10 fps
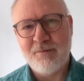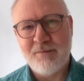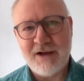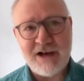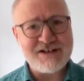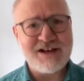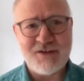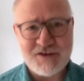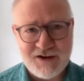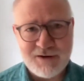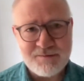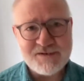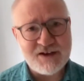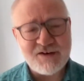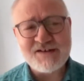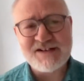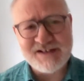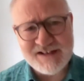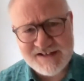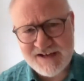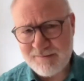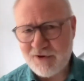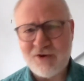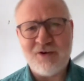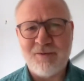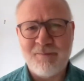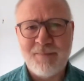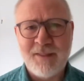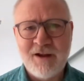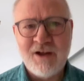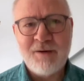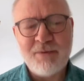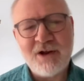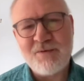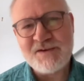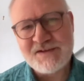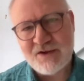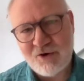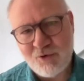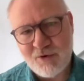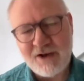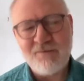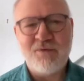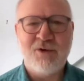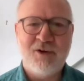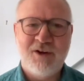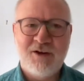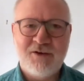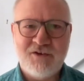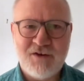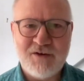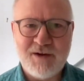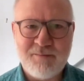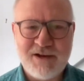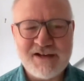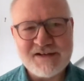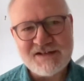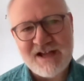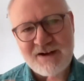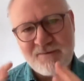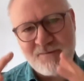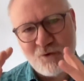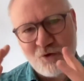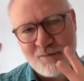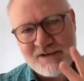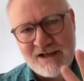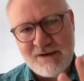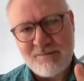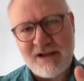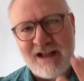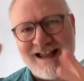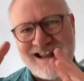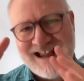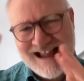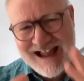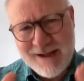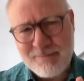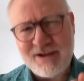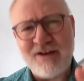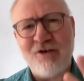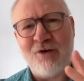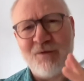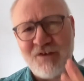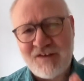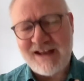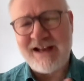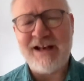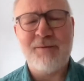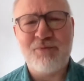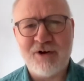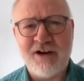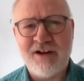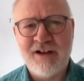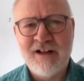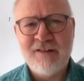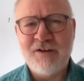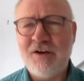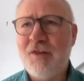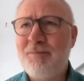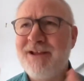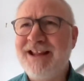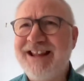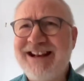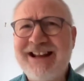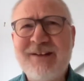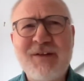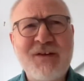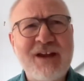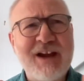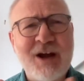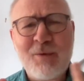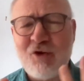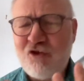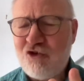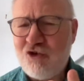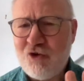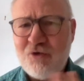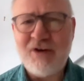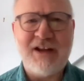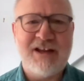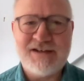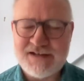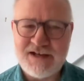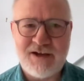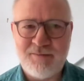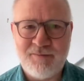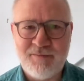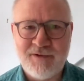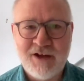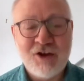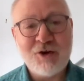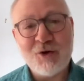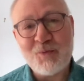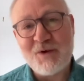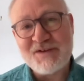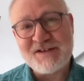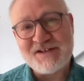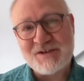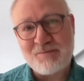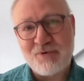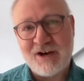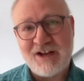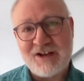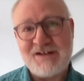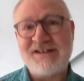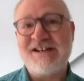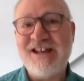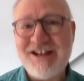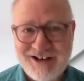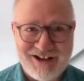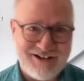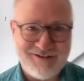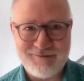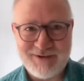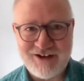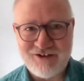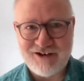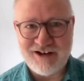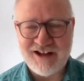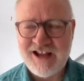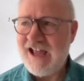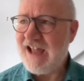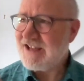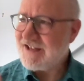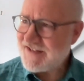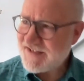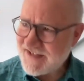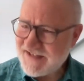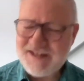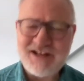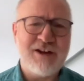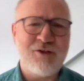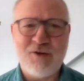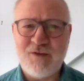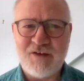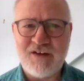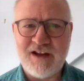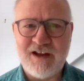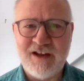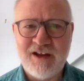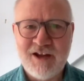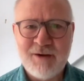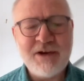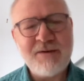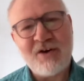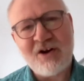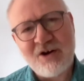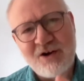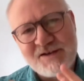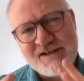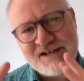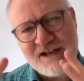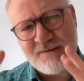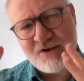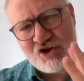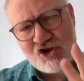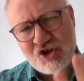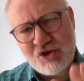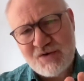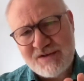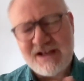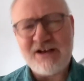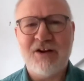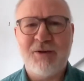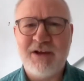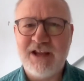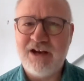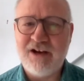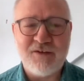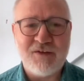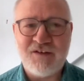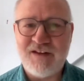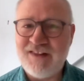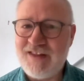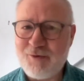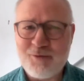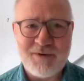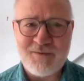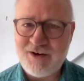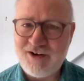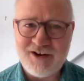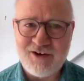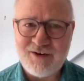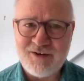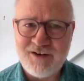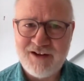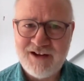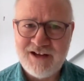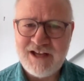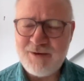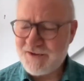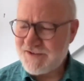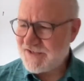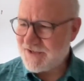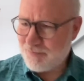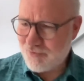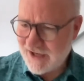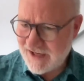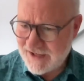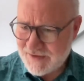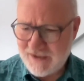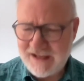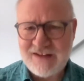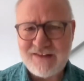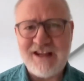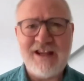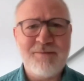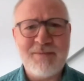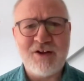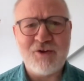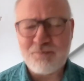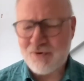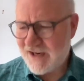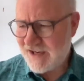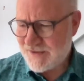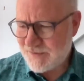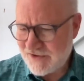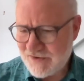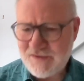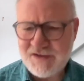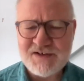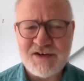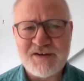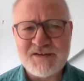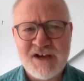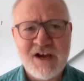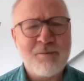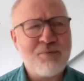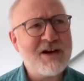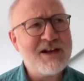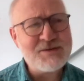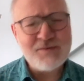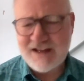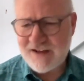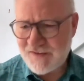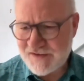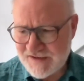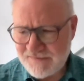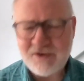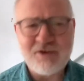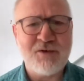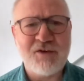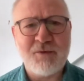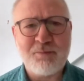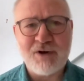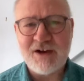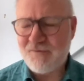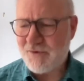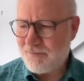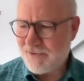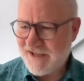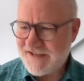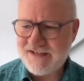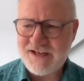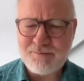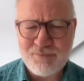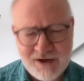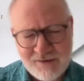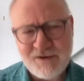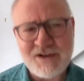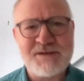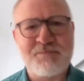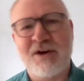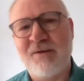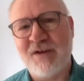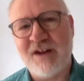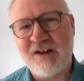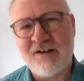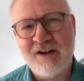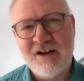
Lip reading: And actually at the time, sometimes it did seem long, but I was so grateful to him, because that formed in me a habit of daily prayer, that at the beginning of the day I would tune into him. God wants us to pray continually, actually, and consistently through the day. But if our heart is never tuned in at the beginning of the day, that will be very hard. He wants us to pray as we get the emails, pray as we do the tasks, pray as we get the difficulties, pray for blessing, pray for this, pray for that.